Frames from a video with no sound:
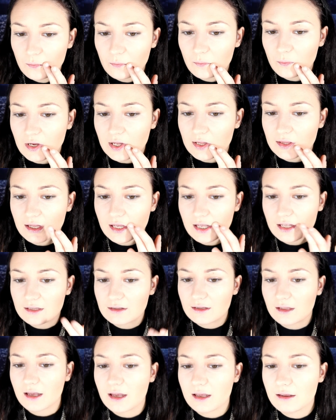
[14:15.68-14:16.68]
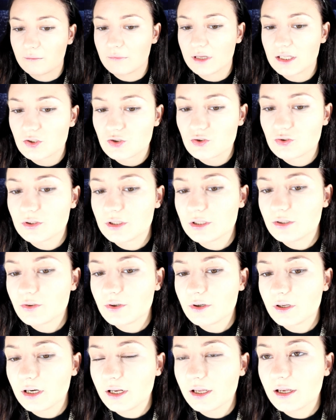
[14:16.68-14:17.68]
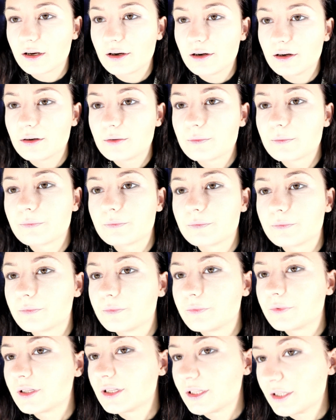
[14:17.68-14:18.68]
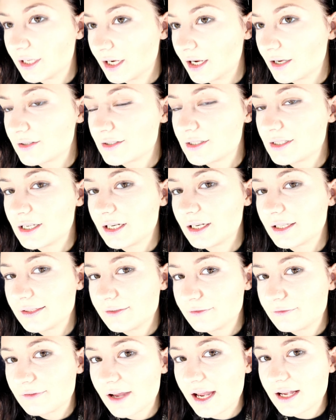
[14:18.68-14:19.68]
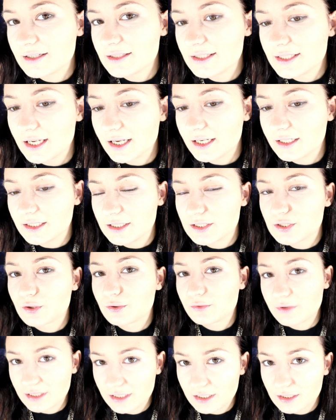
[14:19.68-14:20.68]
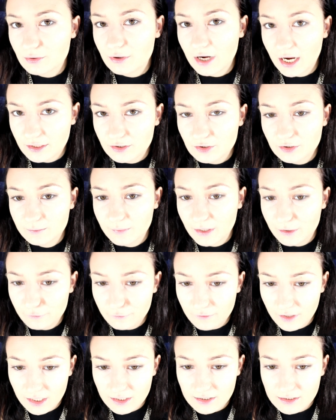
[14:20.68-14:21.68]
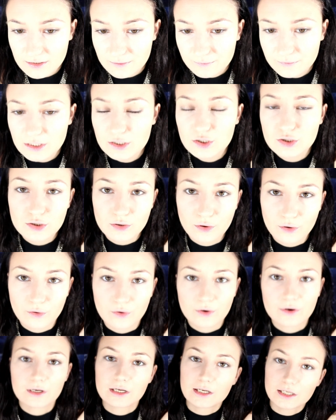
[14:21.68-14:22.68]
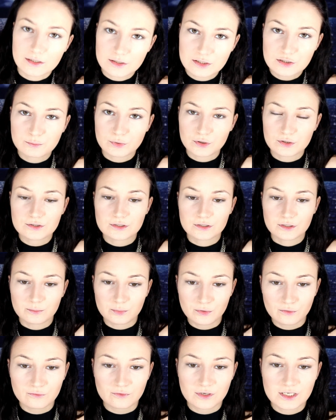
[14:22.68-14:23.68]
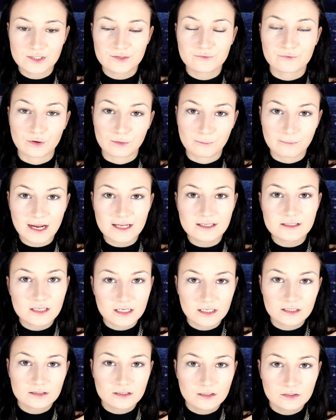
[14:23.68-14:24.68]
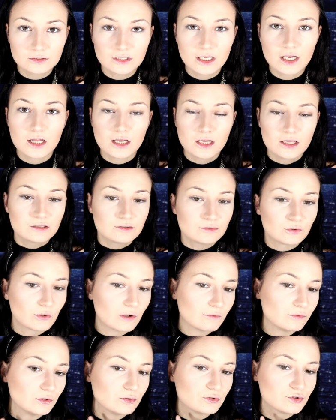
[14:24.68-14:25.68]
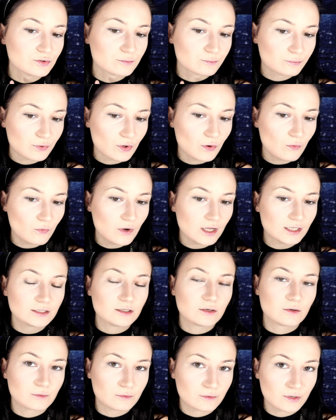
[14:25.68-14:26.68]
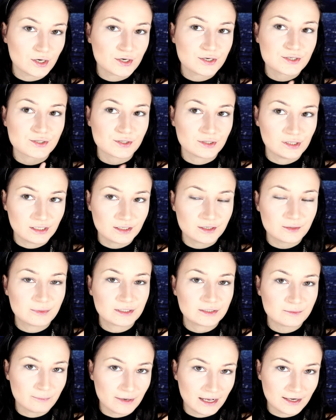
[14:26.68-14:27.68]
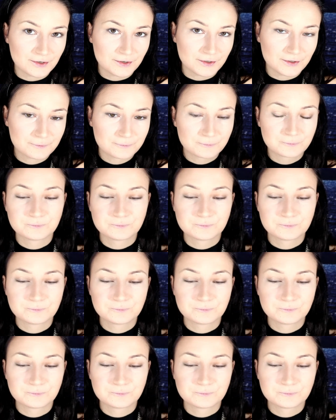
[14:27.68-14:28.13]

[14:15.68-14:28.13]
But as I mentioned it earlier, the Conceal and Define side is already cracked on my face. So it's personal preference for my skin tone. The Revolution Pro one works a little bit better.